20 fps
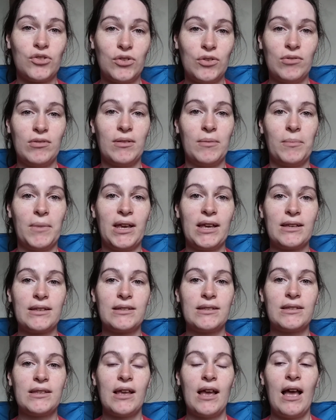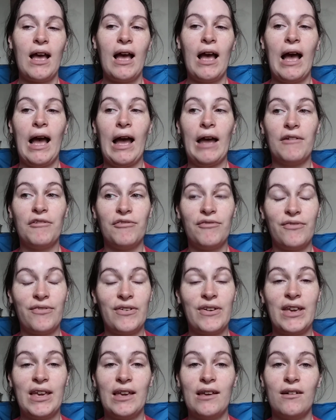to the mix, I
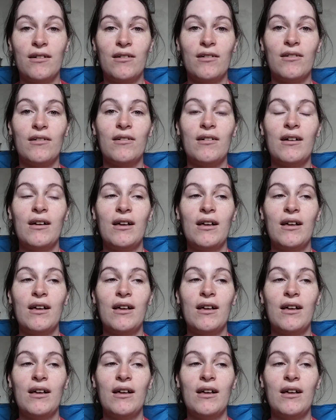feel